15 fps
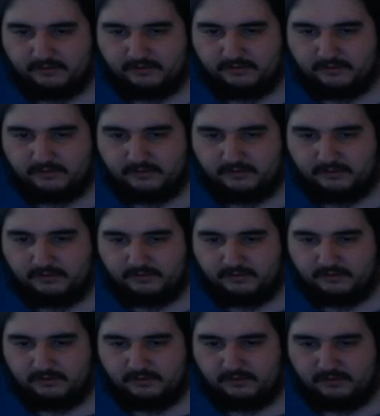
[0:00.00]

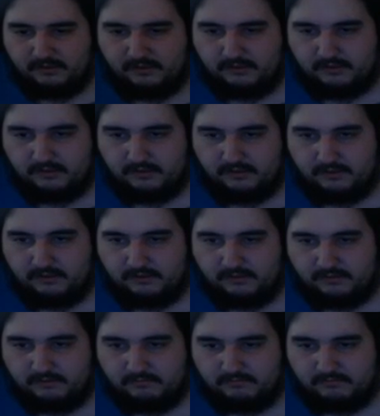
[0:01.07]

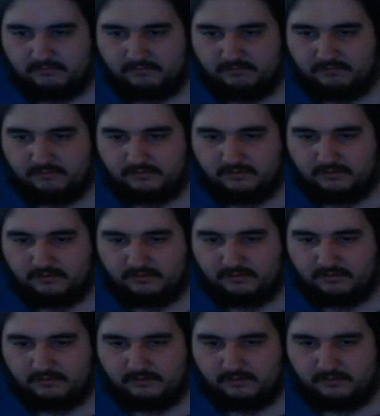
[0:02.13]

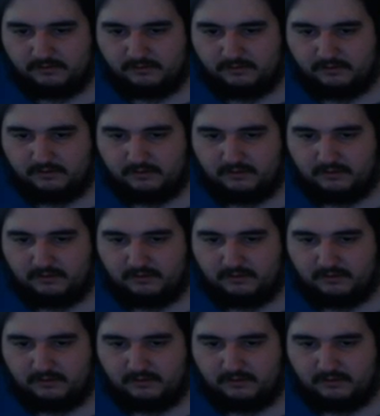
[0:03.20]
No one is speaking in this clip.